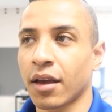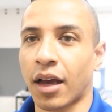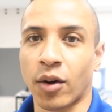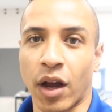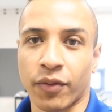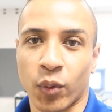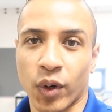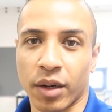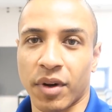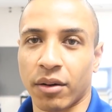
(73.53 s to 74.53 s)
I don't have to
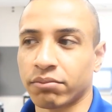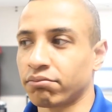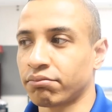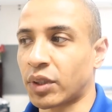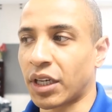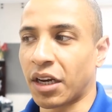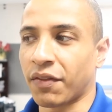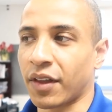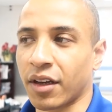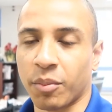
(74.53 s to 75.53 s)
worry about putting
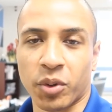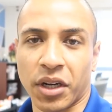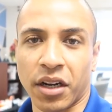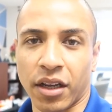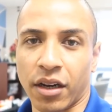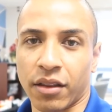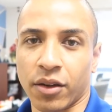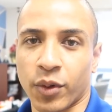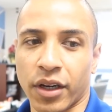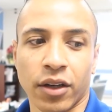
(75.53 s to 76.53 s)
anything up or getting
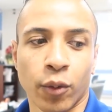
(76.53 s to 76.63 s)
anything ready.